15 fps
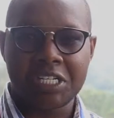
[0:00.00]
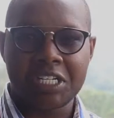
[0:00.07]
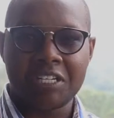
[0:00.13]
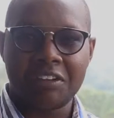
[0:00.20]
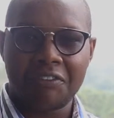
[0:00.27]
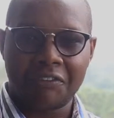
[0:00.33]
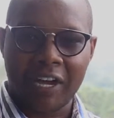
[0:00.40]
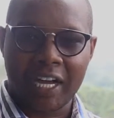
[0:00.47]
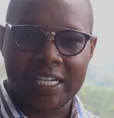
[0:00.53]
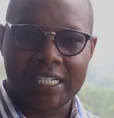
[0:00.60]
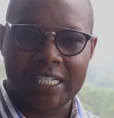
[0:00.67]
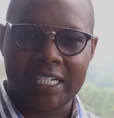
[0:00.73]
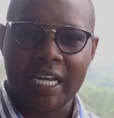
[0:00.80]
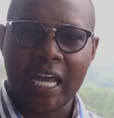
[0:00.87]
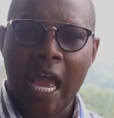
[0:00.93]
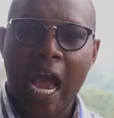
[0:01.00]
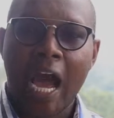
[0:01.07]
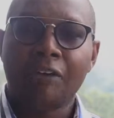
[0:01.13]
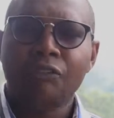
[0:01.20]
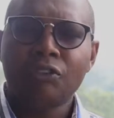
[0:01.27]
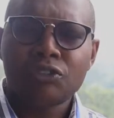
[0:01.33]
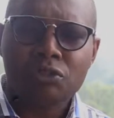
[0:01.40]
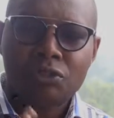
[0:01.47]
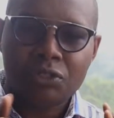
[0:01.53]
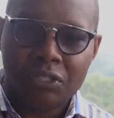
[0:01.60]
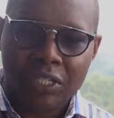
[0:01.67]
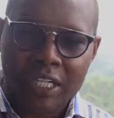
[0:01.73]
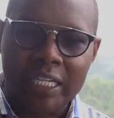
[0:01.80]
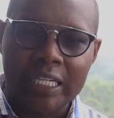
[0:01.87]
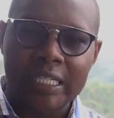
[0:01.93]
significantly. I've also
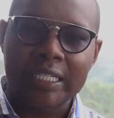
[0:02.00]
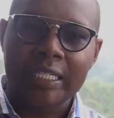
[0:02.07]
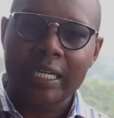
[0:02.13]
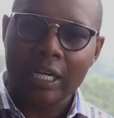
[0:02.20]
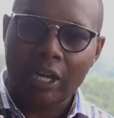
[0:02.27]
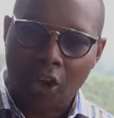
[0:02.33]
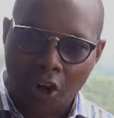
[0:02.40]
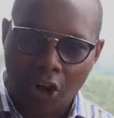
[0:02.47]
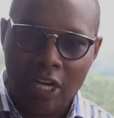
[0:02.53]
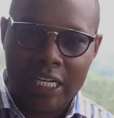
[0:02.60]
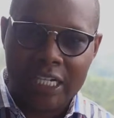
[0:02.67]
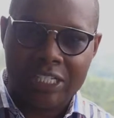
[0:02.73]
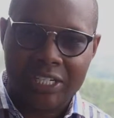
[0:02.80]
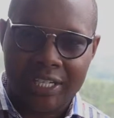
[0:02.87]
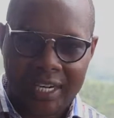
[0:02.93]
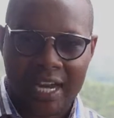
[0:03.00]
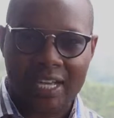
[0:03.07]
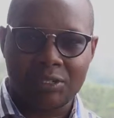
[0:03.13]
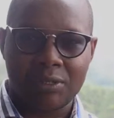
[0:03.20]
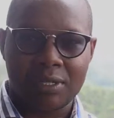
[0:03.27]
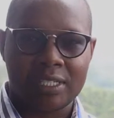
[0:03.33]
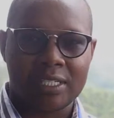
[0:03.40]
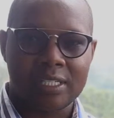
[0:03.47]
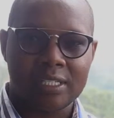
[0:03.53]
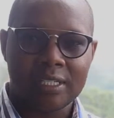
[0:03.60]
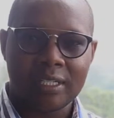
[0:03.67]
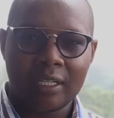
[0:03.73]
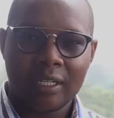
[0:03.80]
seen college graduates